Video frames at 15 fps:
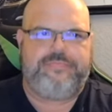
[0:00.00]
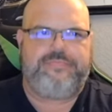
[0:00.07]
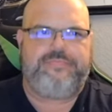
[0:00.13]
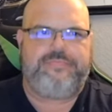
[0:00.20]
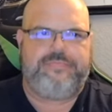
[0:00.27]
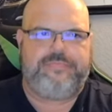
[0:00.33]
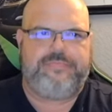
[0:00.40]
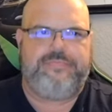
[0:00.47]

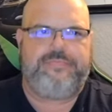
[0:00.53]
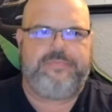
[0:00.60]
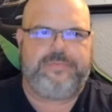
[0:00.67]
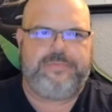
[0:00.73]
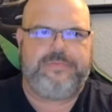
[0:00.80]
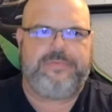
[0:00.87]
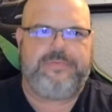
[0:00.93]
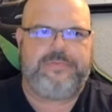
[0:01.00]

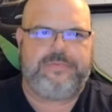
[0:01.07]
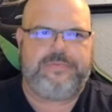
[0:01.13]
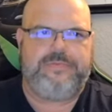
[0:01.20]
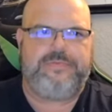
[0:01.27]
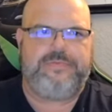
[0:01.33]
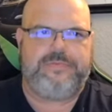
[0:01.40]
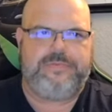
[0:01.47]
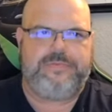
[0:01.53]

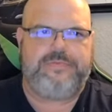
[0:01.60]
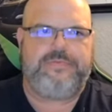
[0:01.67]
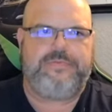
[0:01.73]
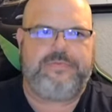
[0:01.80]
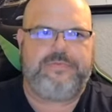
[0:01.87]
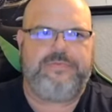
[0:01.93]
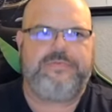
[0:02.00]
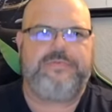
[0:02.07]

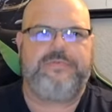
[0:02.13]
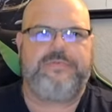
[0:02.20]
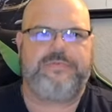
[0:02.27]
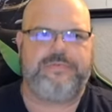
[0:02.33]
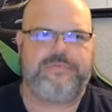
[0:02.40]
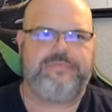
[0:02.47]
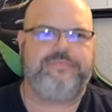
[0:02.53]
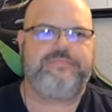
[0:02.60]

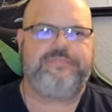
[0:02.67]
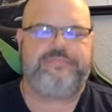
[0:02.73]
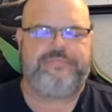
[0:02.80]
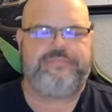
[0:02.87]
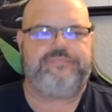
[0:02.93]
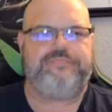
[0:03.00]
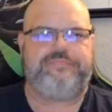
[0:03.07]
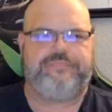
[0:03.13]

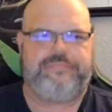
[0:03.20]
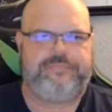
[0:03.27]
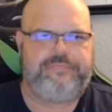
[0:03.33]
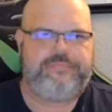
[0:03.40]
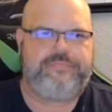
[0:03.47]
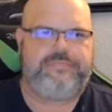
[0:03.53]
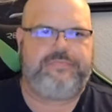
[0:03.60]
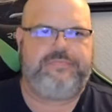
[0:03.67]

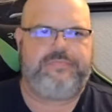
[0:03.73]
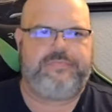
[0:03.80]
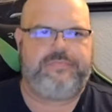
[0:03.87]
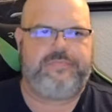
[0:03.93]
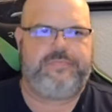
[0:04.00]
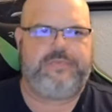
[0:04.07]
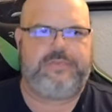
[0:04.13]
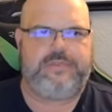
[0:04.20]

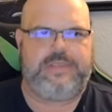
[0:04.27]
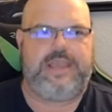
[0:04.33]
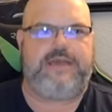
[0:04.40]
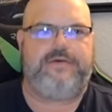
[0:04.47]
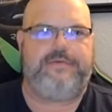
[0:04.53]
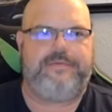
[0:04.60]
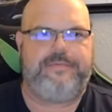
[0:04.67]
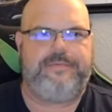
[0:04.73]

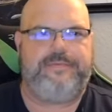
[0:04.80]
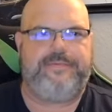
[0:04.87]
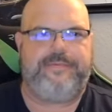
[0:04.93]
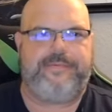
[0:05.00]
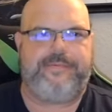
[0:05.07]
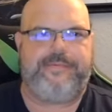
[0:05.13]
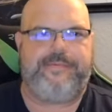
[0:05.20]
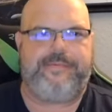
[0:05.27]

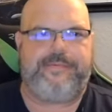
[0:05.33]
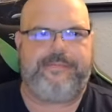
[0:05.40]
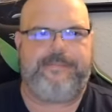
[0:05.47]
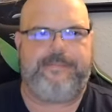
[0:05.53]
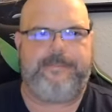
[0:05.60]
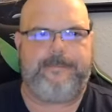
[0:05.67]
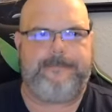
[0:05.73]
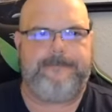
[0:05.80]

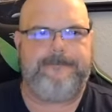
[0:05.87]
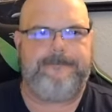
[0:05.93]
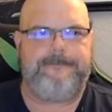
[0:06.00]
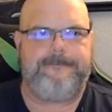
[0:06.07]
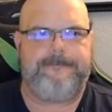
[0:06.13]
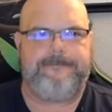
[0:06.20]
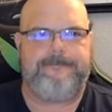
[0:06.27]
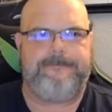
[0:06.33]

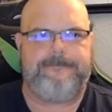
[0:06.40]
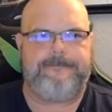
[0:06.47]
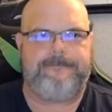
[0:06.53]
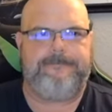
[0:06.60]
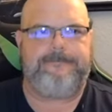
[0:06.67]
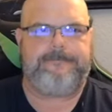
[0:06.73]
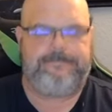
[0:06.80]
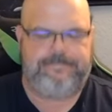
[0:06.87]

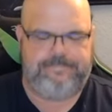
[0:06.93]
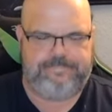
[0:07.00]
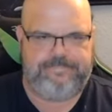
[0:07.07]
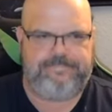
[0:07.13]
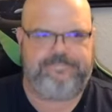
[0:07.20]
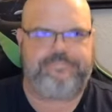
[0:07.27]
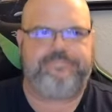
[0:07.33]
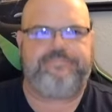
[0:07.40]

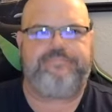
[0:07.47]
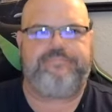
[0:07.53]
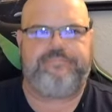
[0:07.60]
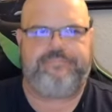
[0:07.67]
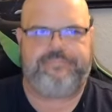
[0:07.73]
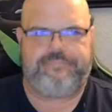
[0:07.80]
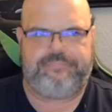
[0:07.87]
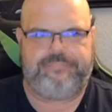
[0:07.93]
(not speaking)